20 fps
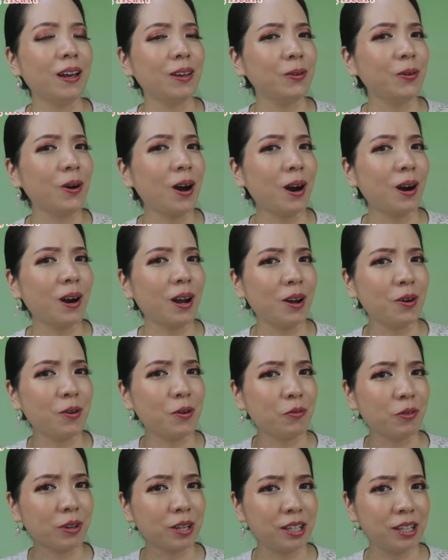URL
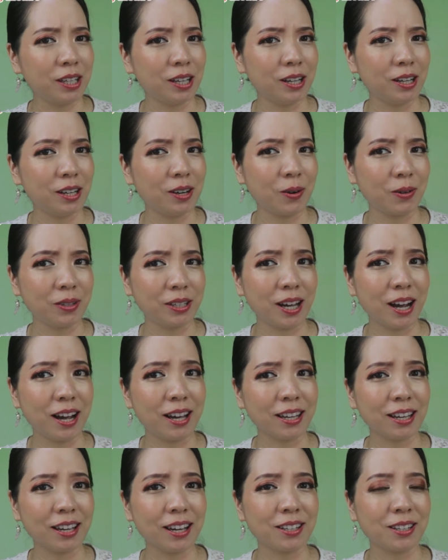over here on the
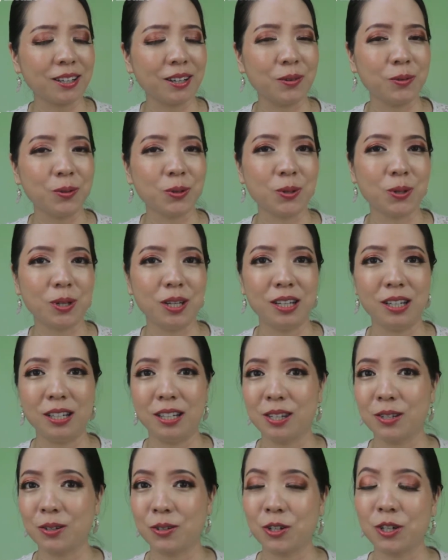iCard and also in the
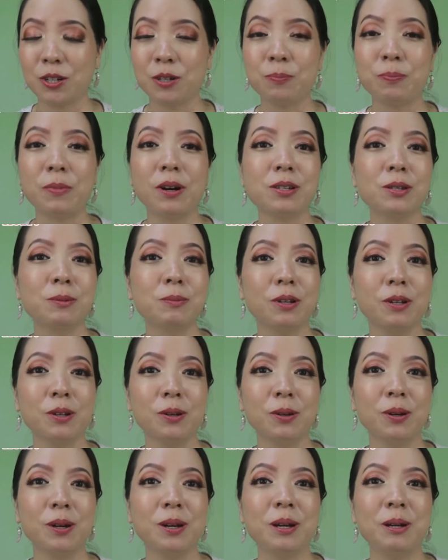description box
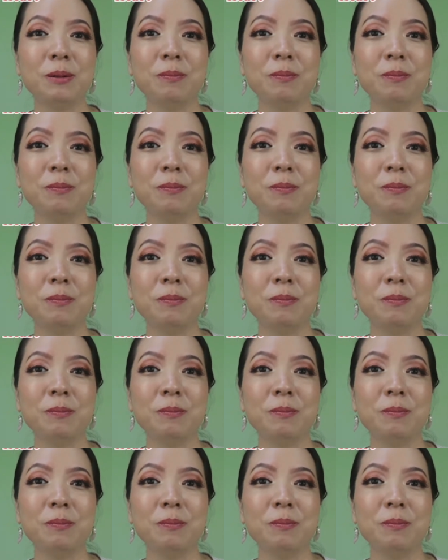below.